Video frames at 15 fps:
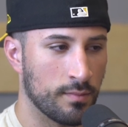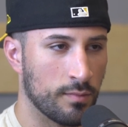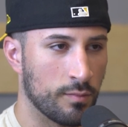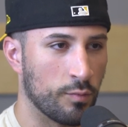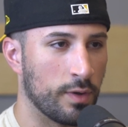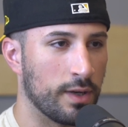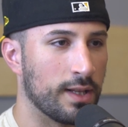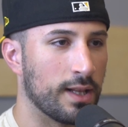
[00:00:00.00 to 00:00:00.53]

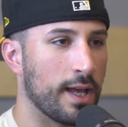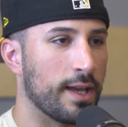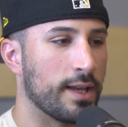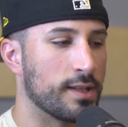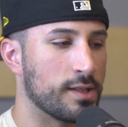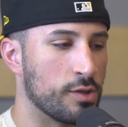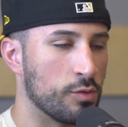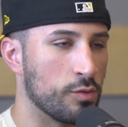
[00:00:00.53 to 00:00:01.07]
relay
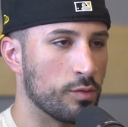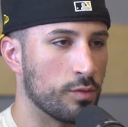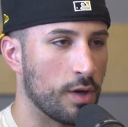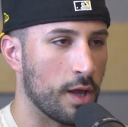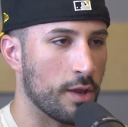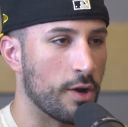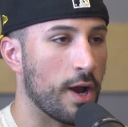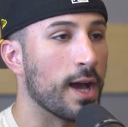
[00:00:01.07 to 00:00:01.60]
into
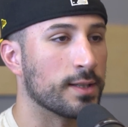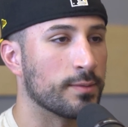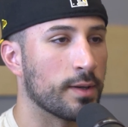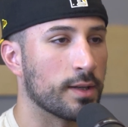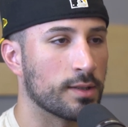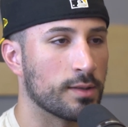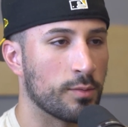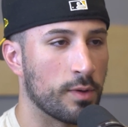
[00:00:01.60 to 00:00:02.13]
other
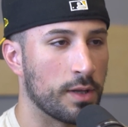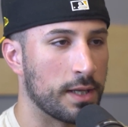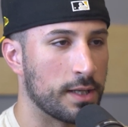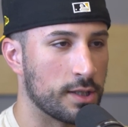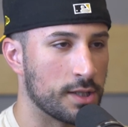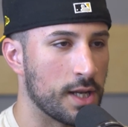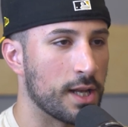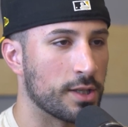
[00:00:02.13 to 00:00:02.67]
aspects, whether
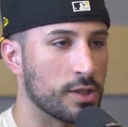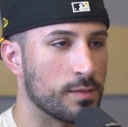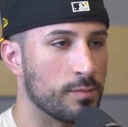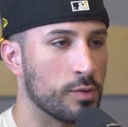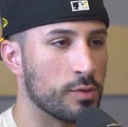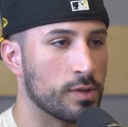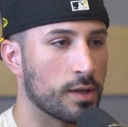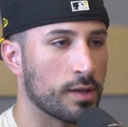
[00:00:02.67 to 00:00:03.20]
it's not just
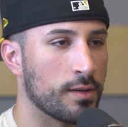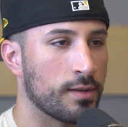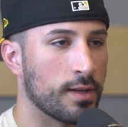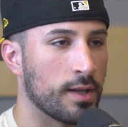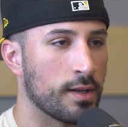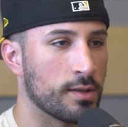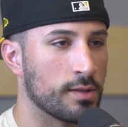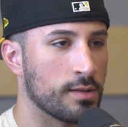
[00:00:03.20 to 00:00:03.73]
music
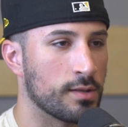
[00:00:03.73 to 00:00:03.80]
and